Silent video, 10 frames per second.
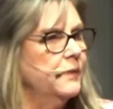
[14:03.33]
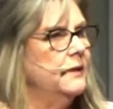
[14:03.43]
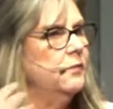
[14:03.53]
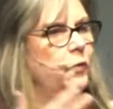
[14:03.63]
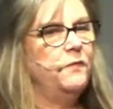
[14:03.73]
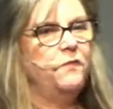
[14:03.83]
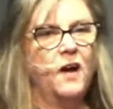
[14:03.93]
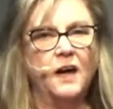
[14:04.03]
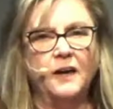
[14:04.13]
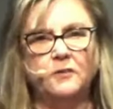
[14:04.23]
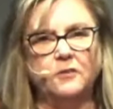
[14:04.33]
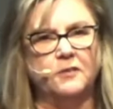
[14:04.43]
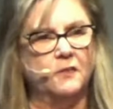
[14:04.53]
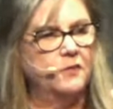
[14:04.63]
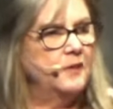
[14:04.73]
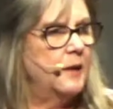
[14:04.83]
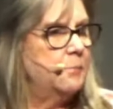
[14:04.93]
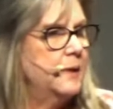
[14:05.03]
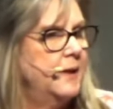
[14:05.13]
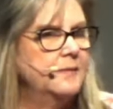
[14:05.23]
if we find ourselves in
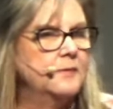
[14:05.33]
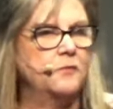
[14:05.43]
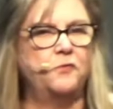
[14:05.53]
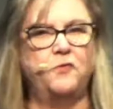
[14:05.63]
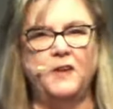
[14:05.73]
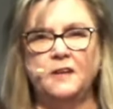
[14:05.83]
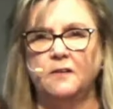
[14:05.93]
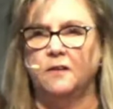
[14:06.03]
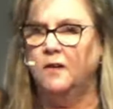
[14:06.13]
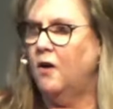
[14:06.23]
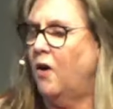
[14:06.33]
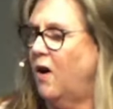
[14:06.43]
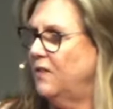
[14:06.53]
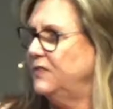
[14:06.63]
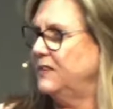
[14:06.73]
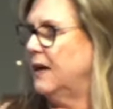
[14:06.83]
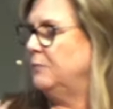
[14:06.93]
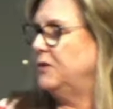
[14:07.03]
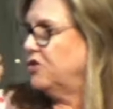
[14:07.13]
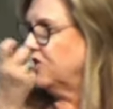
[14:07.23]
that place of fear,
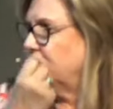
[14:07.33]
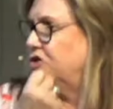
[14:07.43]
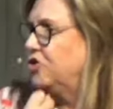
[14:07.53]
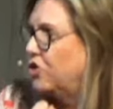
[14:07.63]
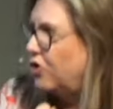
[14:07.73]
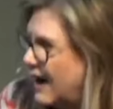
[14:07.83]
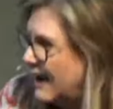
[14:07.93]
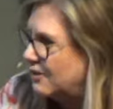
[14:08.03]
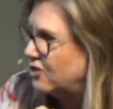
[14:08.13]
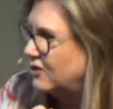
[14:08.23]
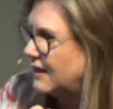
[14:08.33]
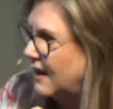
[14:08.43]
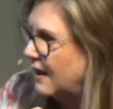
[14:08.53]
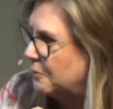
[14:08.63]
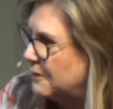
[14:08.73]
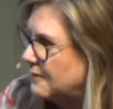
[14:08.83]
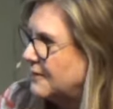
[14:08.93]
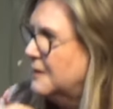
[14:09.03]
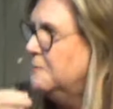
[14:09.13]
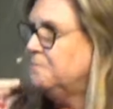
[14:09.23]
oftentimes there's a contraction that happens.
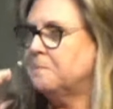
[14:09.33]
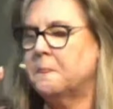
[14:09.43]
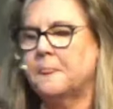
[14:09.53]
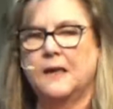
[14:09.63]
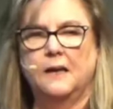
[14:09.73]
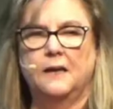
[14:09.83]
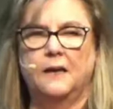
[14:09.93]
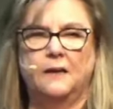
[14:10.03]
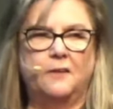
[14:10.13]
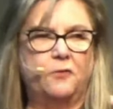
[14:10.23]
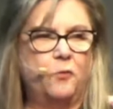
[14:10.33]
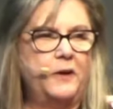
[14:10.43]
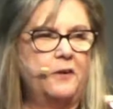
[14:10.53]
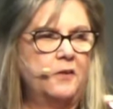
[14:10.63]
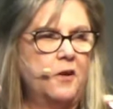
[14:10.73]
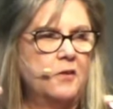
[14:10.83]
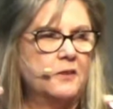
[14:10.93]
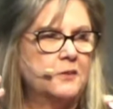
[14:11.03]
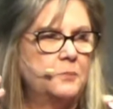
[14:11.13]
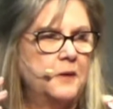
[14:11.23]
And if we are
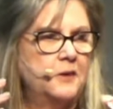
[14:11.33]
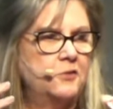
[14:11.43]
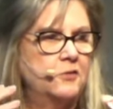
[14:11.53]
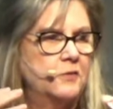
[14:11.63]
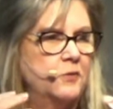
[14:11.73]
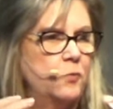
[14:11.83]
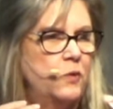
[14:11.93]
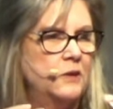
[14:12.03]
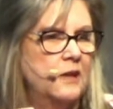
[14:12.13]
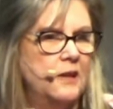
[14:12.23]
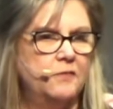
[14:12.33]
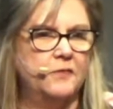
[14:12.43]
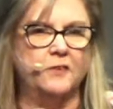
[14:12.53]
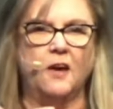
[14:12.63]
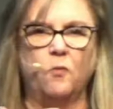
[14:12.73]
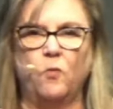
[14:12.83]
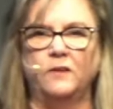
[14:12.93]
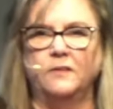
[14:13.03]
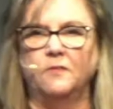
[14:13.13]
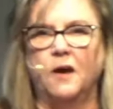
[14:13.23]
all expressions of the one life and that
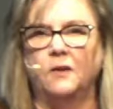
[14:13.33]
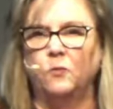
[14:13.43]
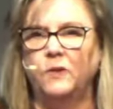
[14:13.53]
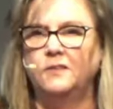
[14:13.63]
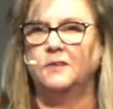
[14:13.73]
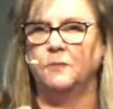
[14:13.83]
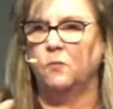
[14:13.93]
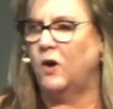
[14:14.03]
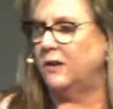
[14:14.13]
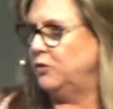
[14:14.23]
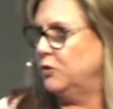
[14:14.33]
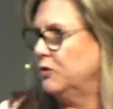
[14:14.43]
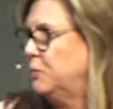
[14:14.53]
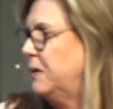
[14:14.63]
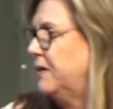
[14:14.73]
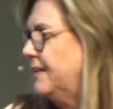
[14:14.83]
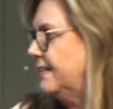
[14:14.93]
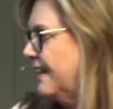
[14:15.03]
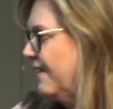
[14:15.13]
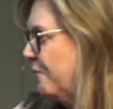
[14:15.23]
one divine wisdom that wants to
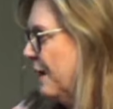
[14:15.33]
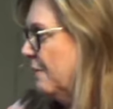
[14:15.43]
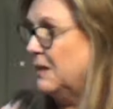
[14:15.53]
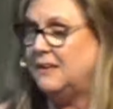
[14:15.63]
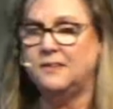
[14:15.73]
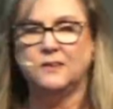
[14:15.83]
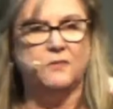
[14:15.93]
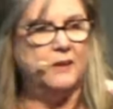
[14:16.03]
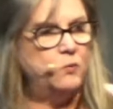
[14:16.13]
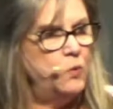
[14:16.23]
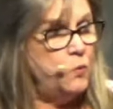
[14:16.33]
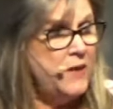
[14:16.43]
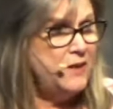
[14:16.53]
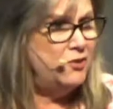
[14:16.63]
experience life by means of us, when we